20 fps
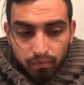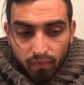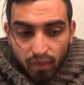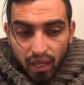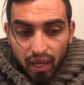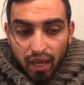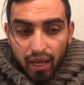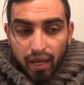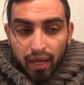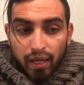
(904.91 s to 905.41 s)

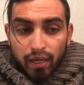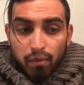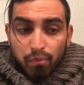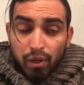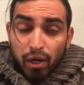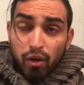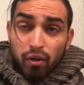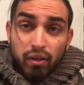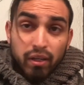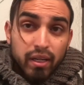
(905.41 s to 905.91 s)
And
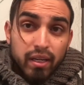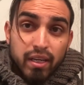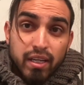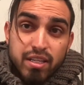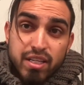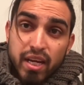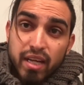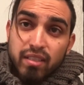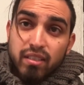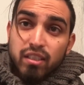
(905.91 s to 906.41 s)
apparently he
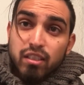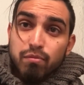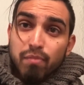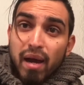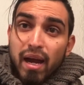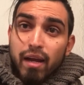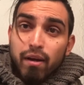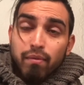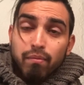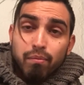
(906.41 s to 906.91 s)
changed his
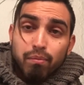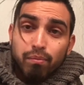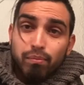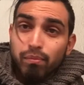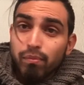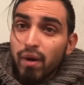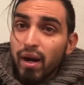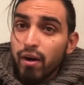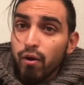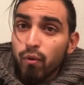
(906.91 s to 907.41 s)
mind
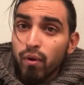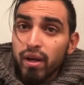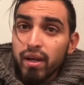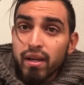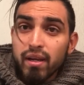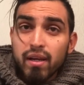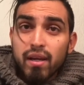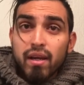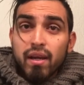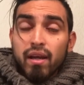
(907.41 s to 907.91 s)
right
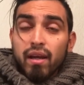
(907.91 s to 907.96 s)
away.